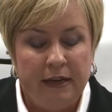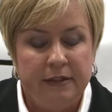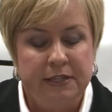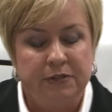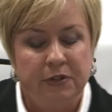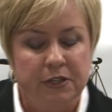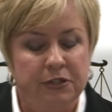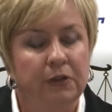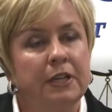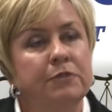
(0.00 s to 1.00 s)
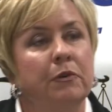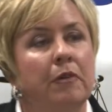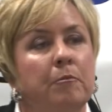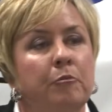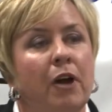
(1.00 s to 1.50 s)
the district attorneys, re-
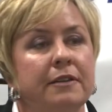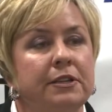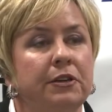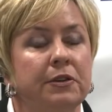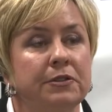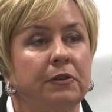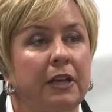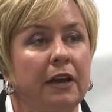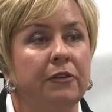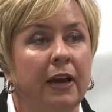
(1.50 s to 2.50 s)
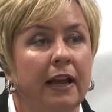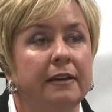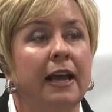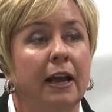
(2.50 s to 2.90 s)
prosecutors, on the other hand,